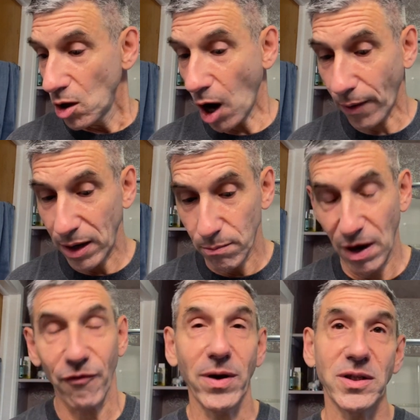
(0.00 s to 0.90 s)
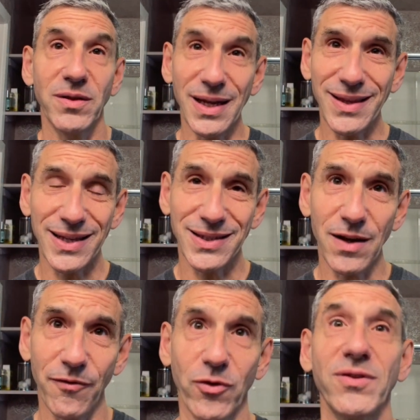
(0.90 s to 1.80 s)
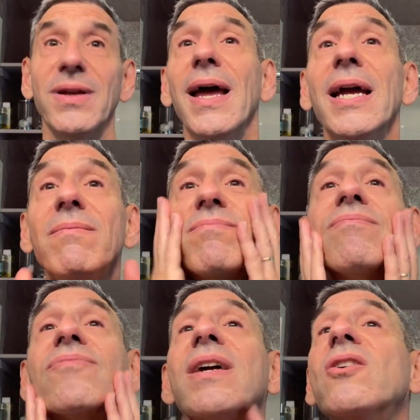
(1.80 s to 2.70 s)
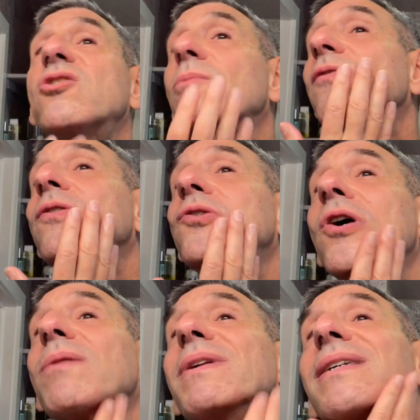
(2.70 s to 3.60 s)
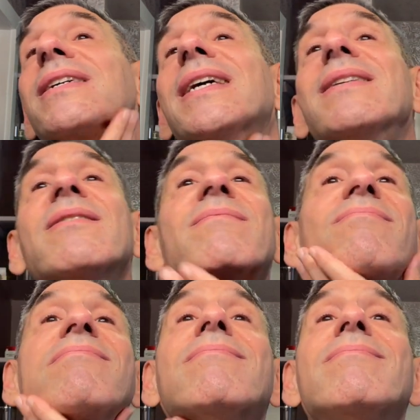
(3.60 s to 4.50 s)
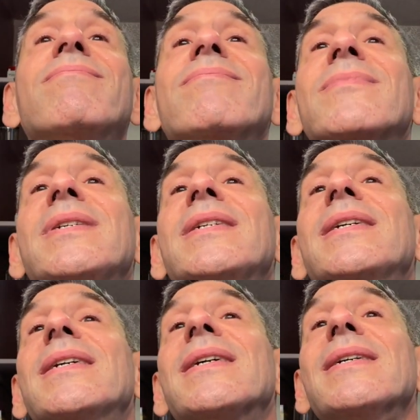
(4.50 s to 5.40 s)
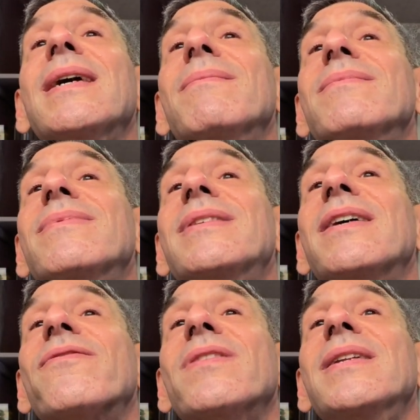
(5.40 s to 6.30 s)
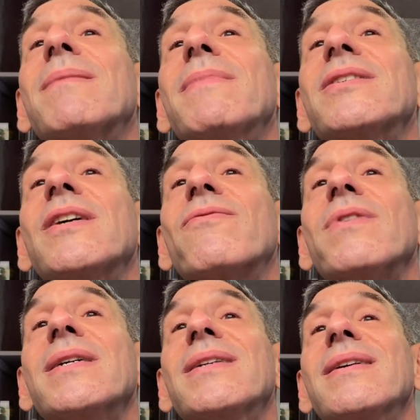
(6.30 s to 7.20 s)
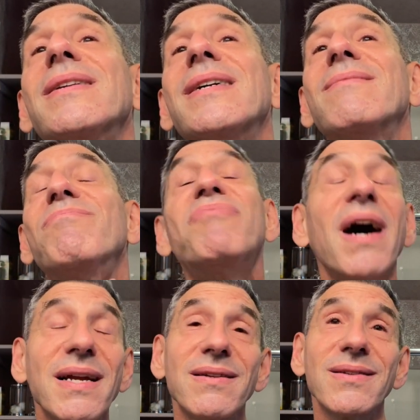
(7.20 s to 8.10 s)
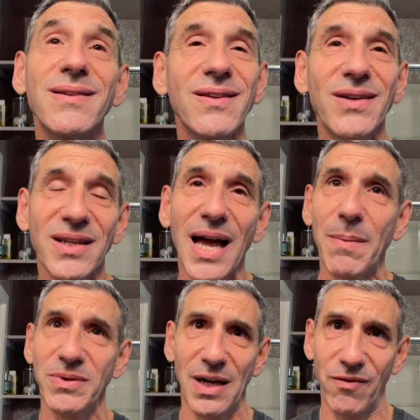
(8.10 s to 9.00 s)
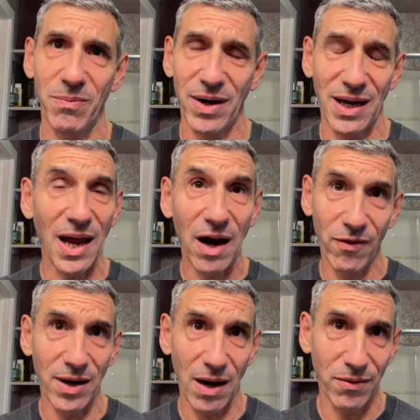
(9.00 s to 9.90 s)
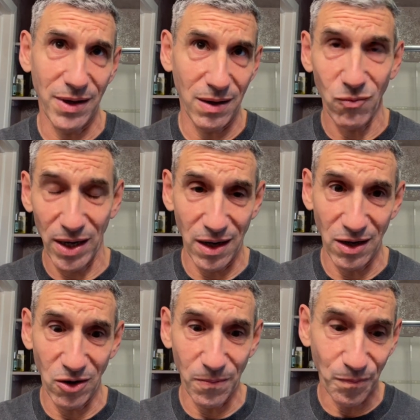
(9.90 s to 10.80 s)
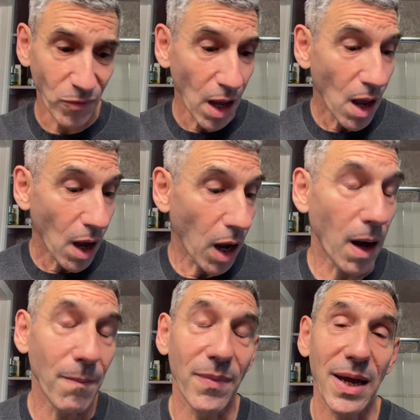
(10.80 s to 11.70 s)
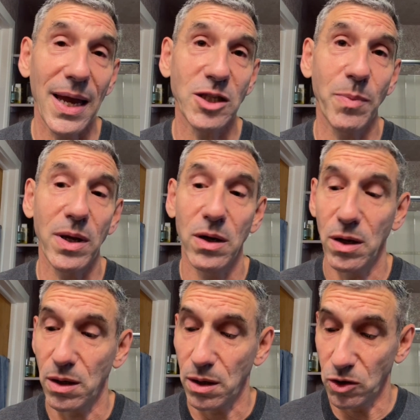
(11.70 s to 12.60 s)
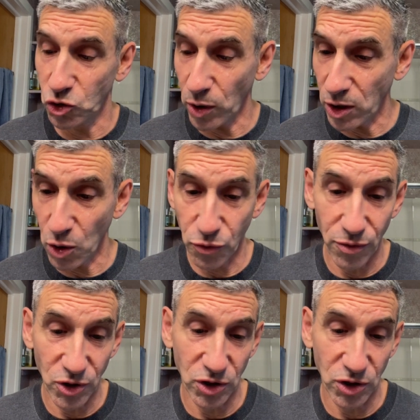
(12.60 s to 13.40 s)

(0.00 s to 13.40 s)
All right, my friends, I think that's it for today. Thank you so much for joining me again. Mm. Yep, definitely nicked myself right down here, but look, it happens to everybody every now and then. What are you going to do? Um, it's been a joy to go through this